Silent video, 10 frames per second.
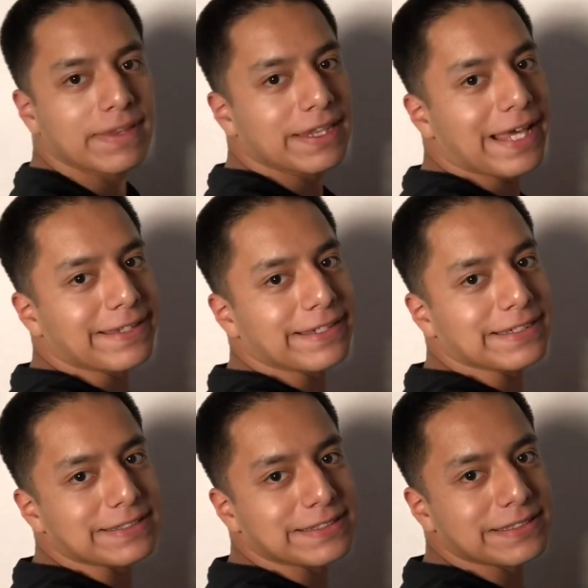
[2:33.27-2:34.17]
like
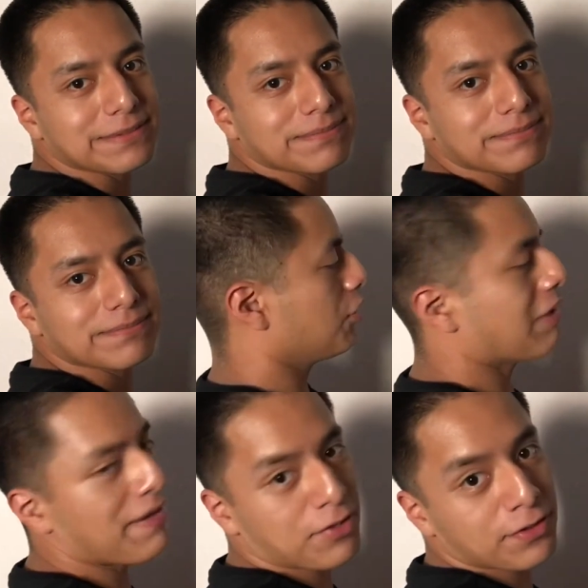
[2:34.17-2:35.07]
this. You
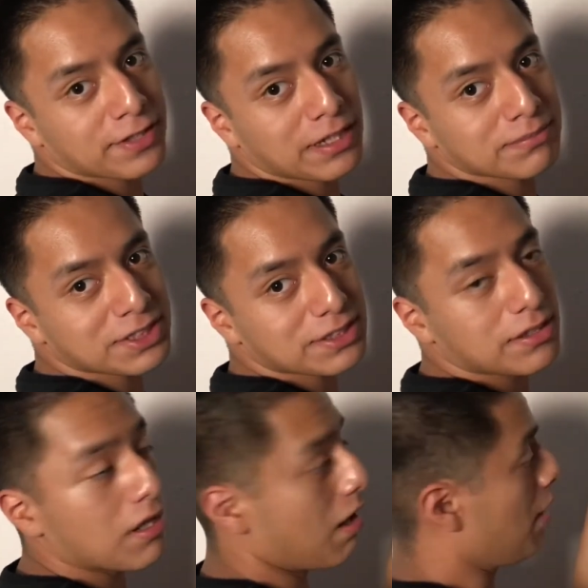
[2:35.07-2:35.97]
have your thumbs
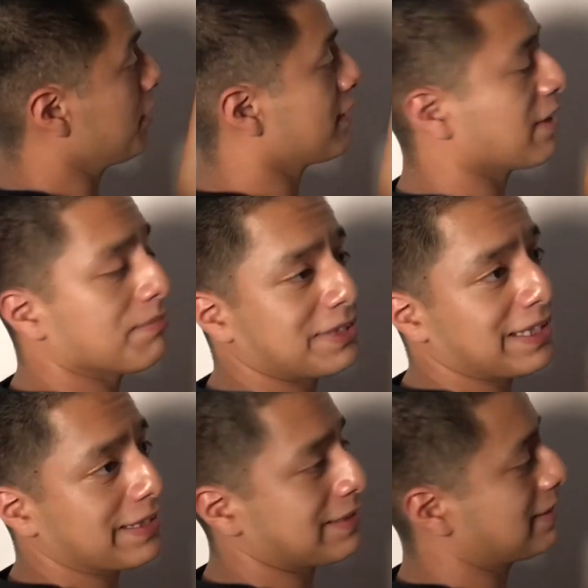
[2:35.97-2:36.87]
on the
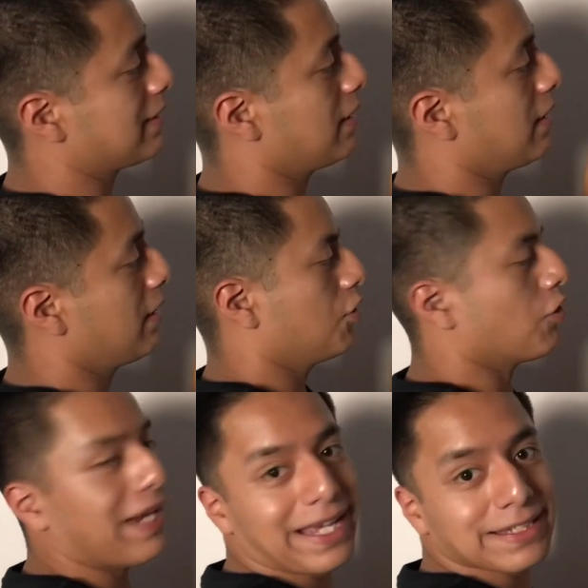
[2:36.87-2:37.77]
thumbsticks,
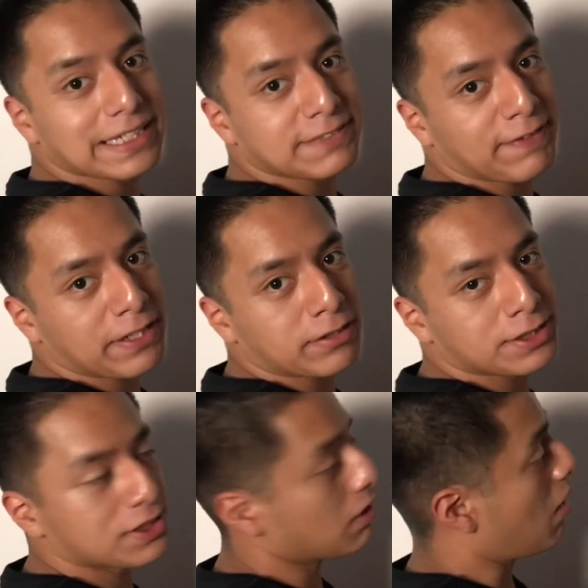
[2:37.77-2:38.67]
your index
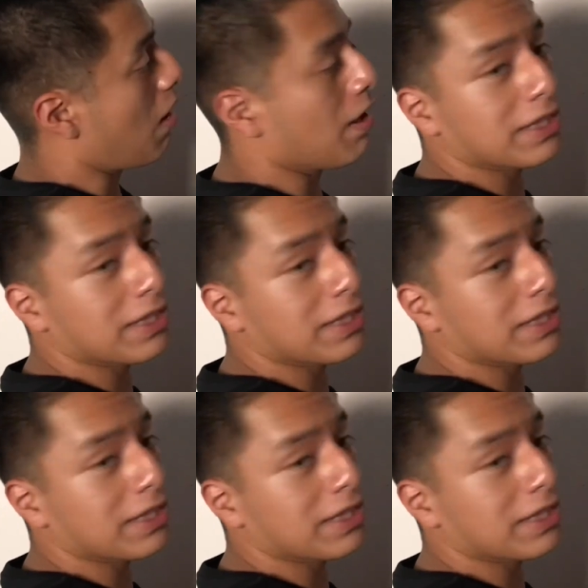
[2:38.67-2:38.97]
fingers on the